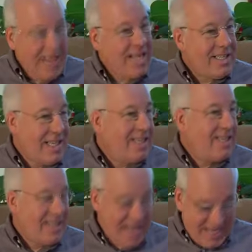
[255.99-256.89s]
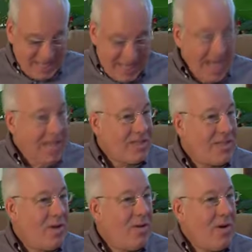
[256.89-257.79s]
And that, that's exactly it.
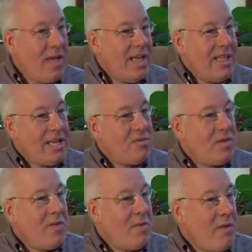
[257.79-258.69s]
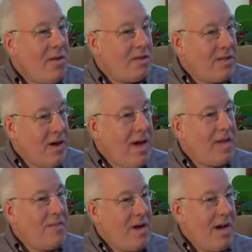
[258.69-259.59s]
So that's really what Paul's
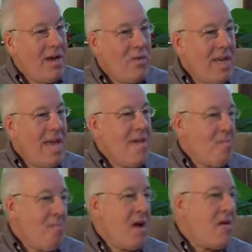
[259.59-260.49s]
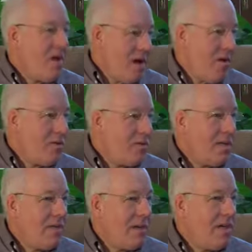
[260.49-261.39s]
talking about here. We can't merit our own
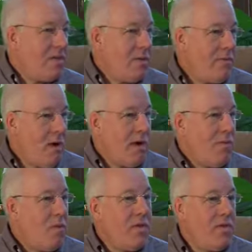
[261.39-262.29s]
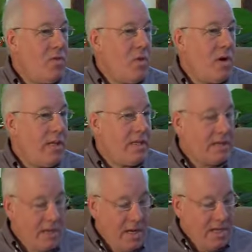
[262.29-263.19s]
salvation. We've already went through one of these
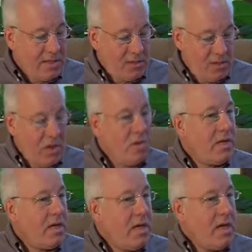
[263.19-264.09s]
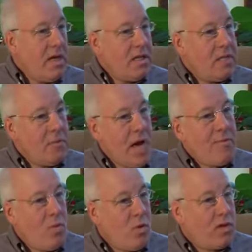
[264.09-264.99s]
studies and showed that the
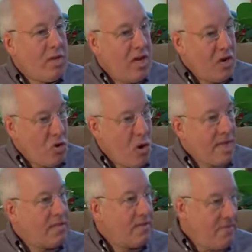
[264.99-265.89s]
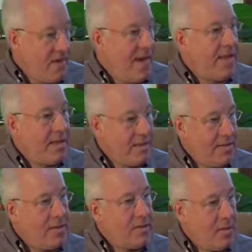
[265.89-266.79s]
Bible works on a grace faith
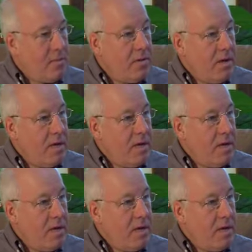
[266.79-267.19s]
system.